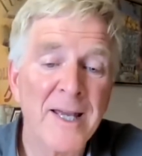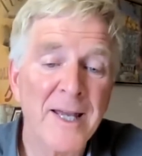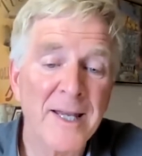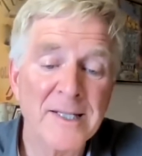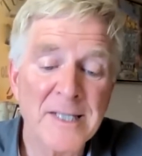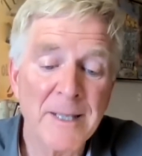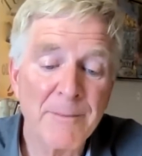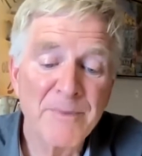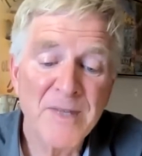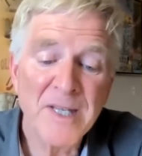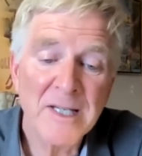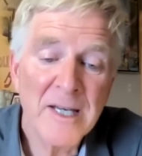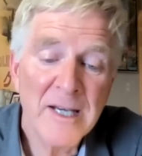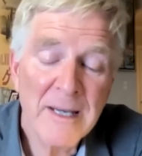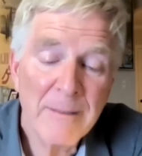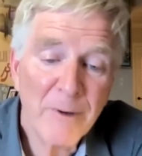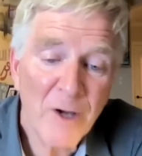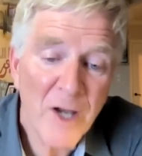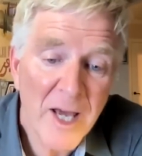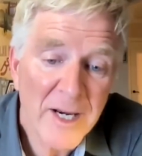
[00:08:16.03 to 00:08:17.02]
and something to
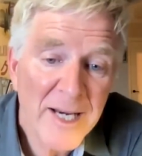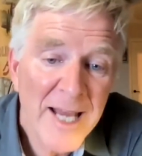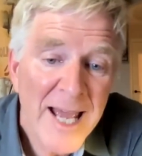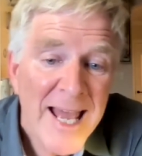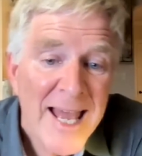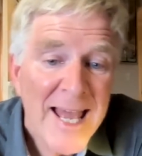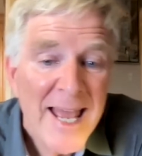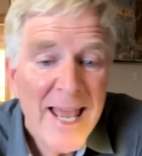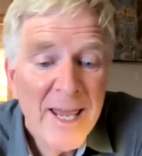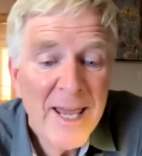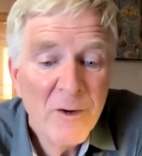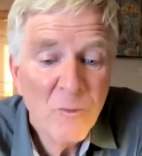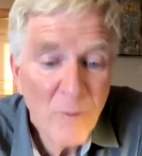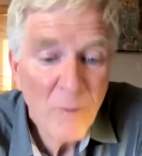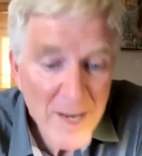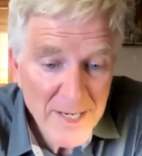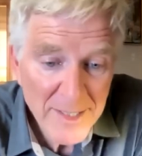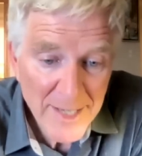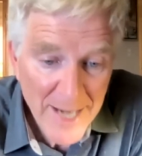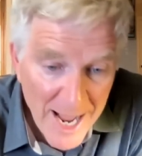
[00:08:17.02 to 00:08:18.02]
nibble on. And
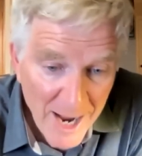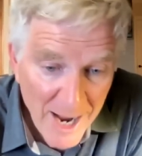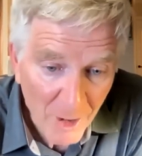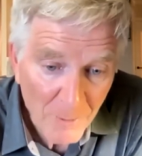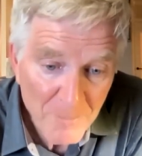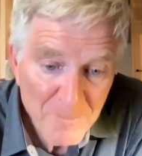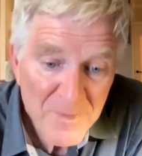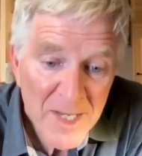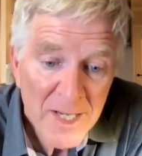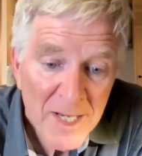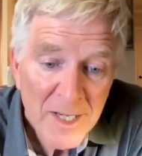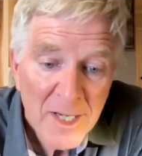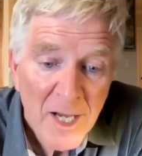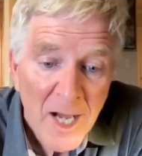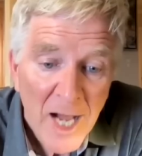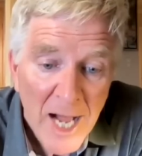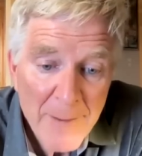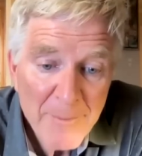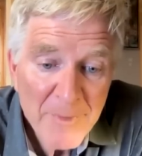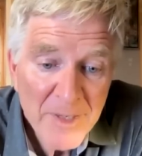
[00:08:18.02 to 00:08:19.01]
right now,
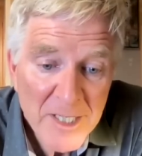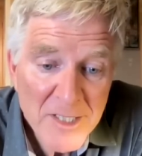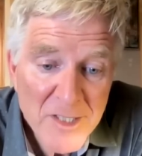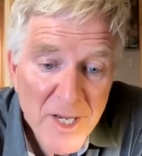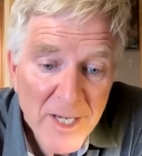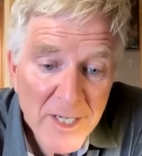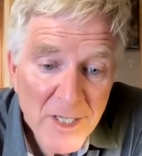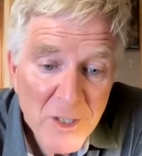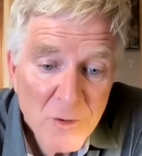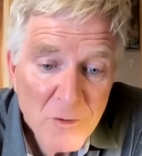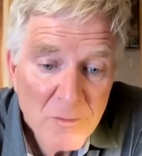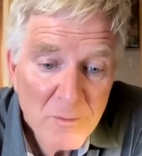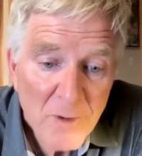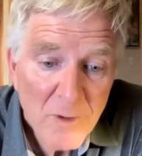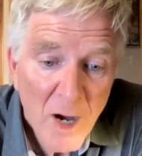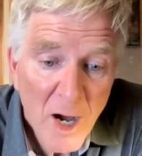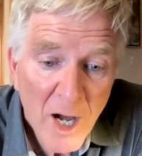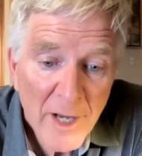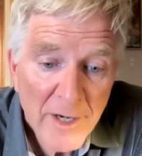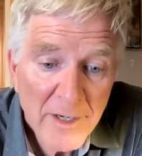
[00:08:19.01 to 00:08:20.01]
I'm going to take you
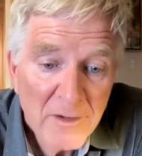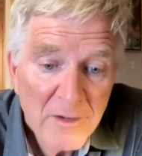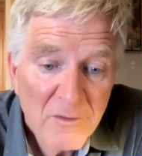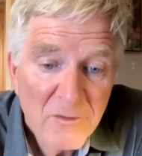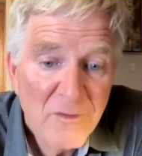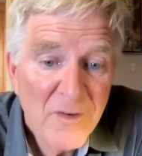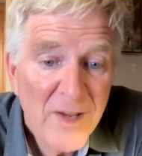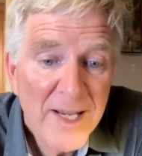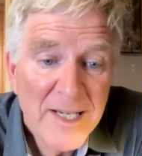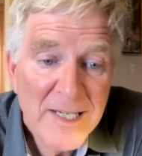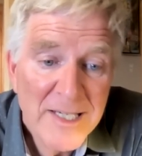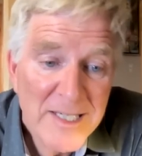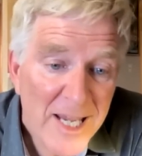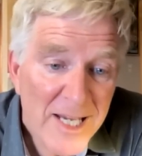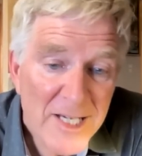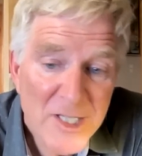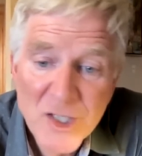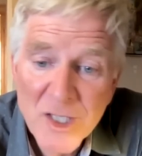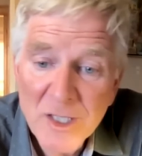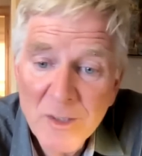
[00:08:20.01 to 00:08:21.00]
on
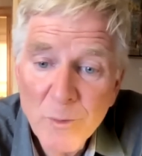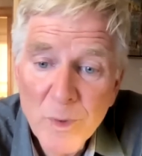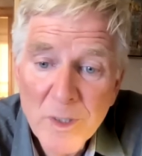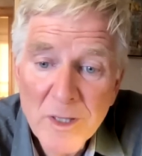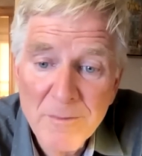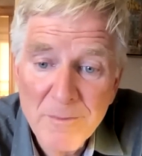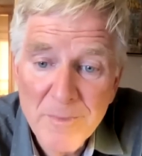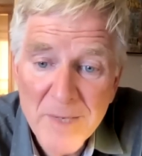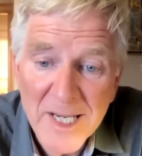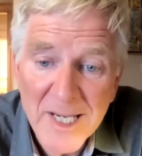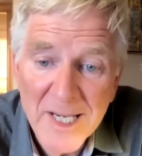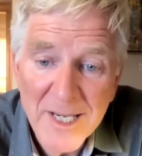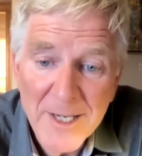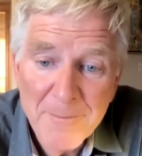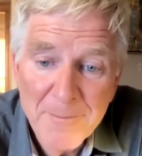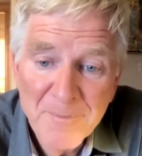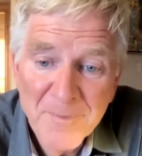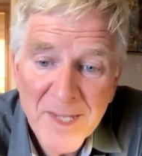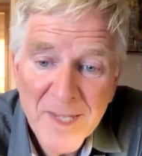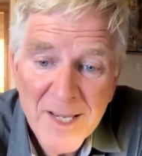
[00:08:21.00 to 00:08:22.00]
vacation with me.
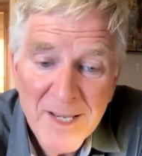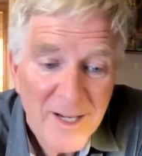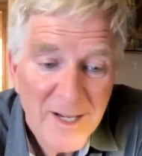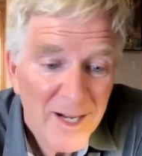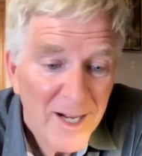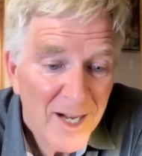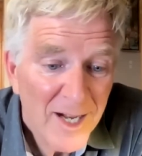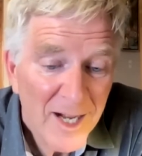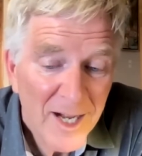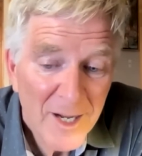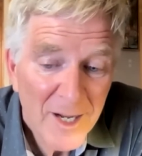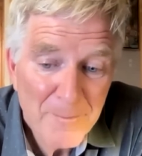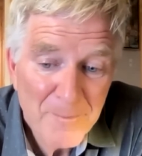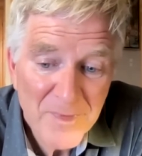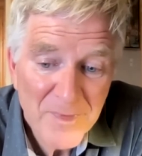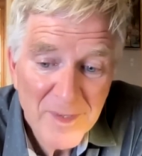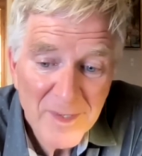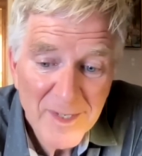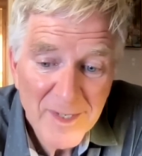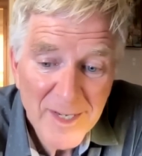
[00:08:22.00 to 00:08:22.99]

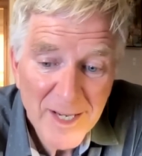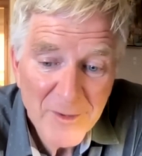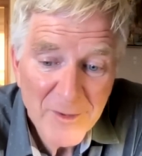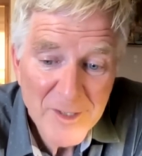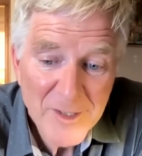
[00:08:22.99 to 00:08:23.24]
Um, now,